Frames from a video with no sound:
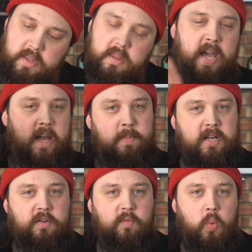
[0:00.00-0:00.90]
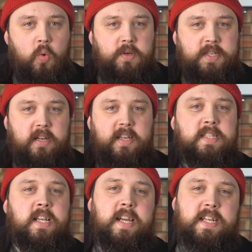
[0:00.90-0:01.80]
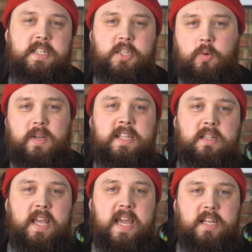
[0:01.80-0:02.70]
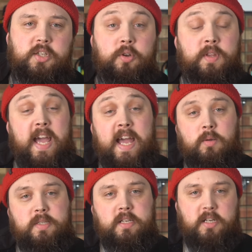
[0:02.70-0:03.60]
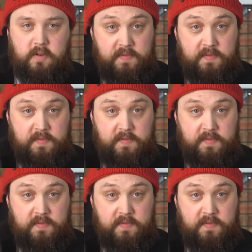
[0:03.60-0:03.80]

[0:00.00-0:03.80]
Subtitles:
that amount of water is connected to a little gauge on the outside